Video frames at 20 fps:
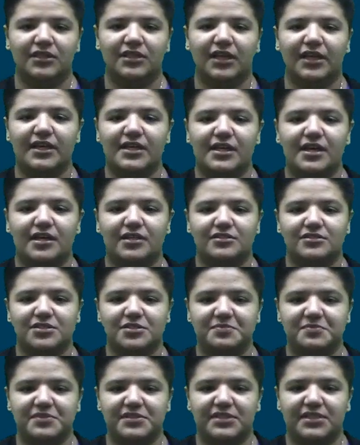
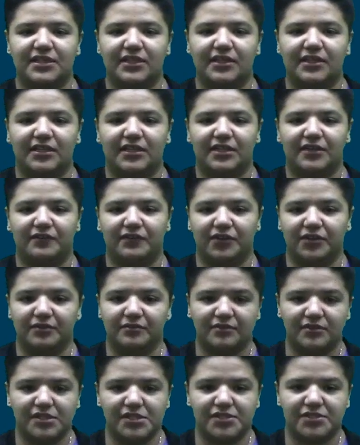Gladiators present The Giver,
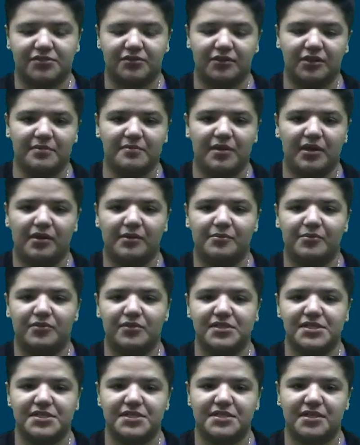a story about a
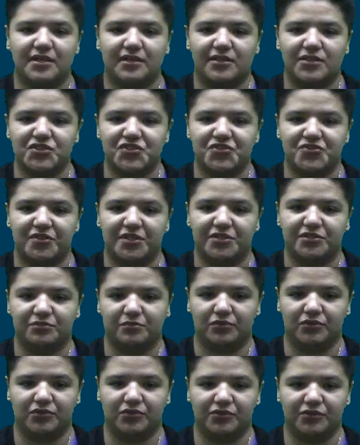boy stuck in a strange
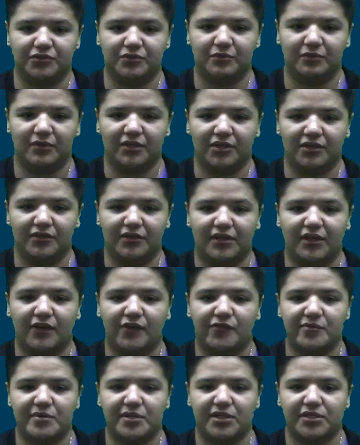world where the
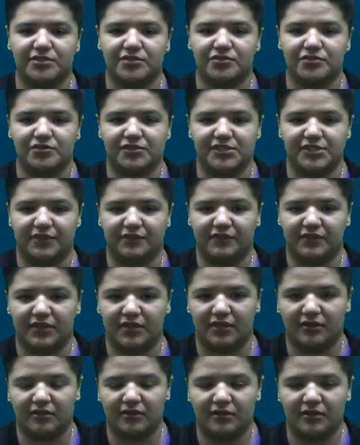government controls
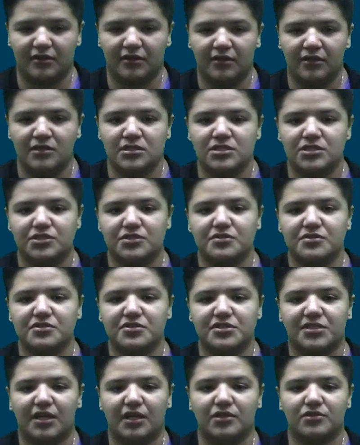everything. Shows
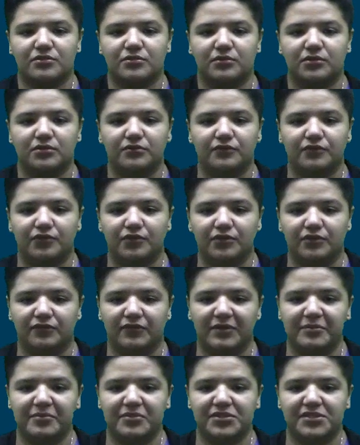are scheduled for
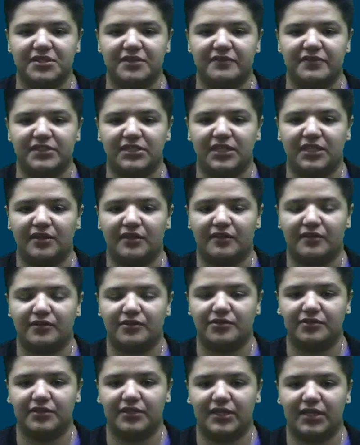November 17th
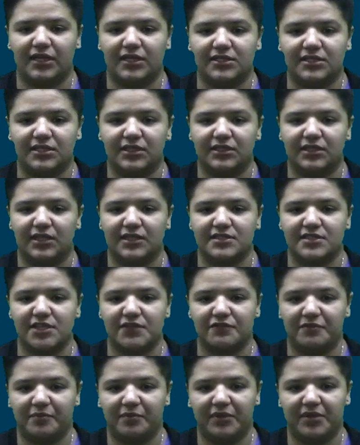to the 19th at
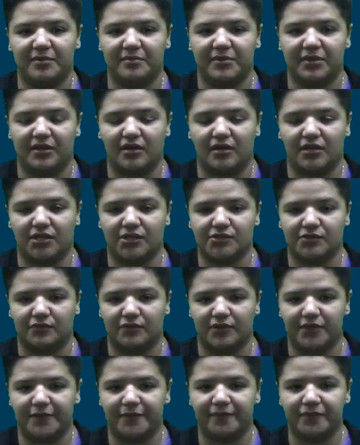7 p.m. in the
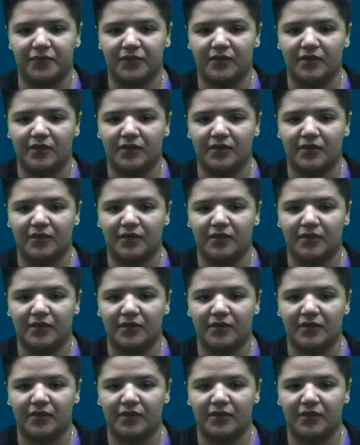auditorium.